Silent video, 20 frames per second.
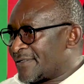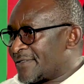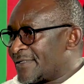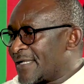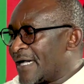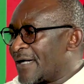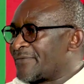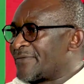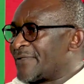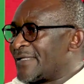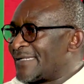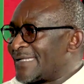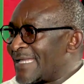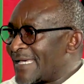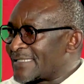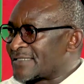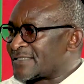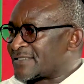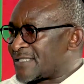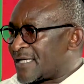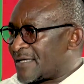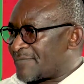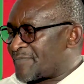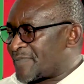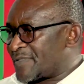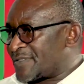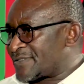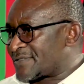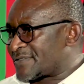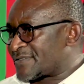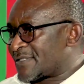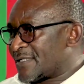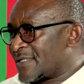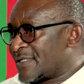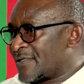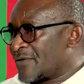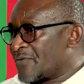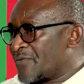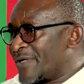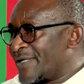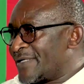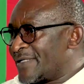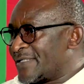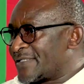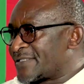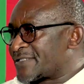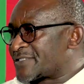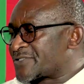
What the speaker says: Now the next step is we need